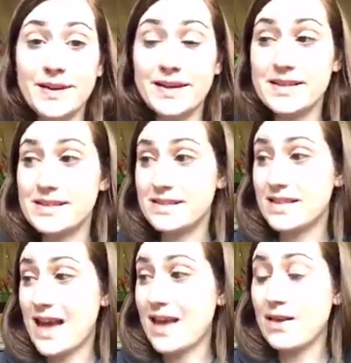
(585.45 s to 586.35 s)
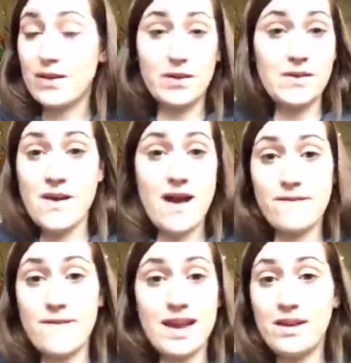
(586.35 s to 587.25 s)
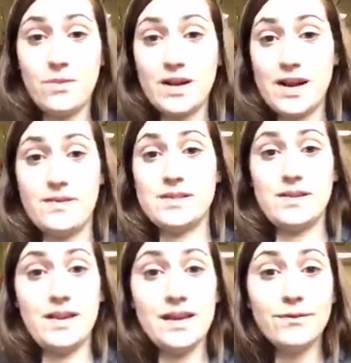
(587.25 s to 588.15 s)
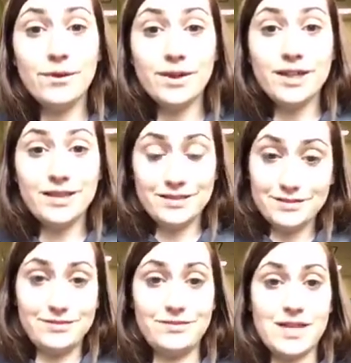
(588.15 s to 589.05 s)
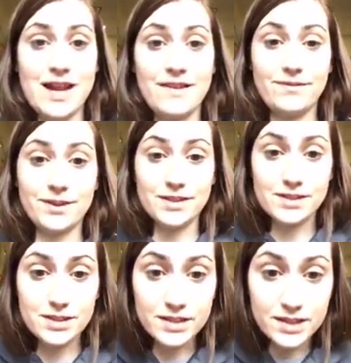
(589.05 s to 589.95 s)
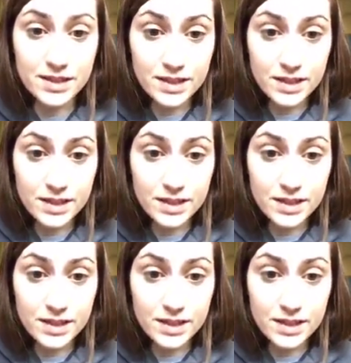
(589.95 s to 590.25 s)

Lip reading: because I could not find what I was looking for when I first,